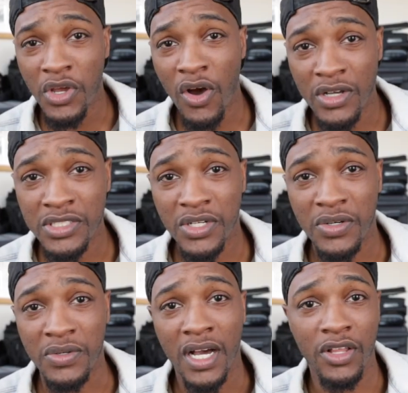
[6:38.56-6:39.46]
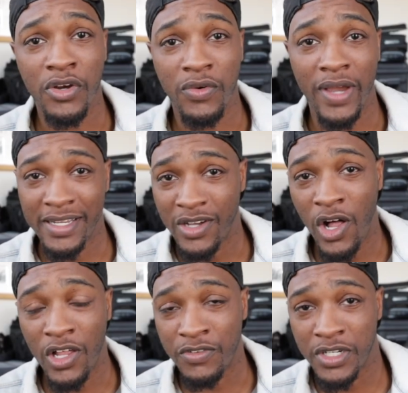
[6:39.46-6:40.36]
can also color correct
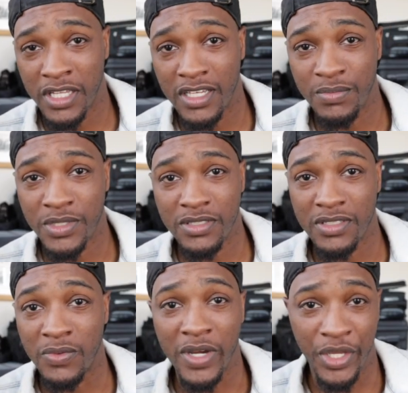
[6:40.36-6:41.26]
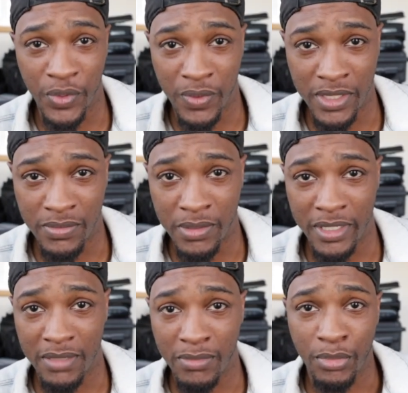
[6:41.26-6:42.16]
all of your clips the way you want them to
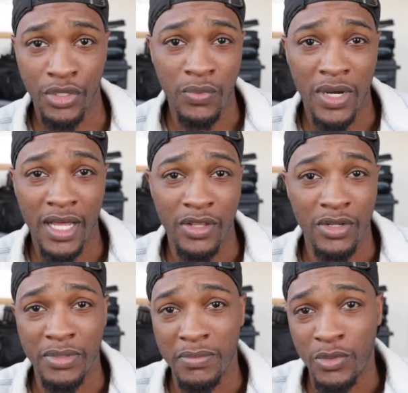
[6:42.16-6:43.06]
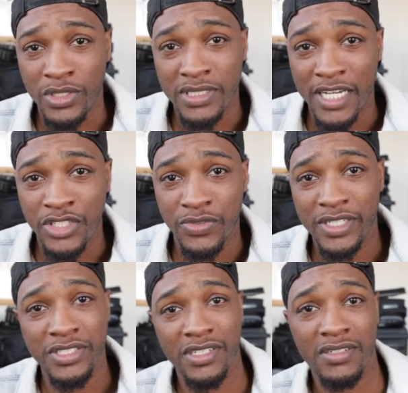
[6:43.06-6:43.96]
be. Maybe you want a little bit more
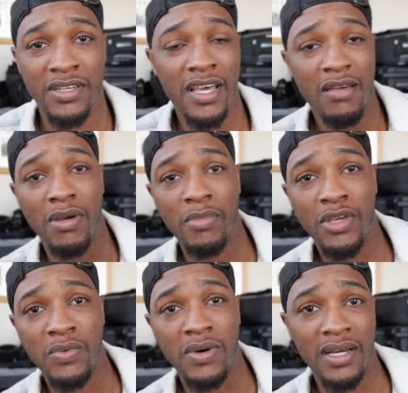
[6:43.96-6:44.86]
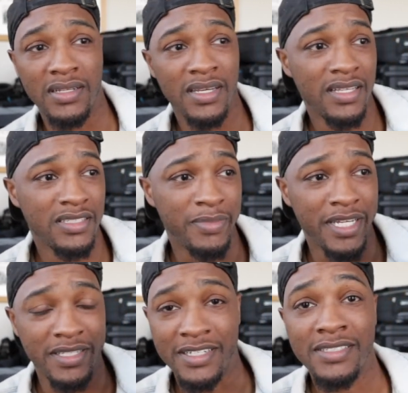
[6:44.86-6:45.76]
saturation, maybe you want to
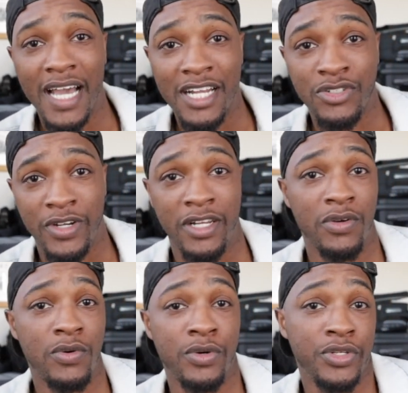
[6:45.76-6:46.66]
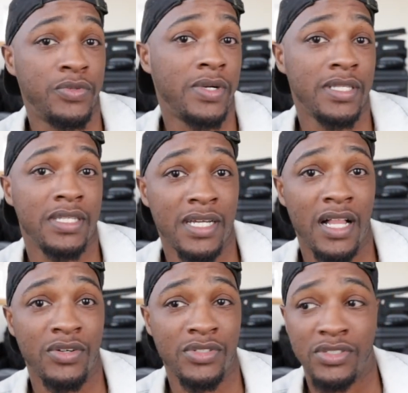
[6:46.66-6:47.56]
be desaturated, or you want the
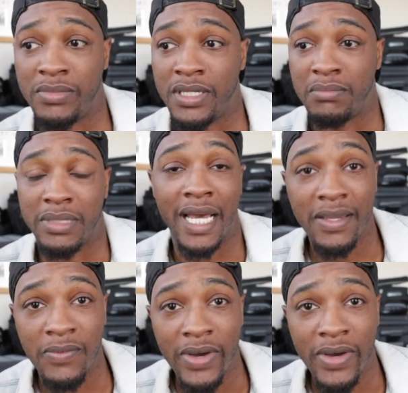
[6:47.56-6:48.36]
colors to be black and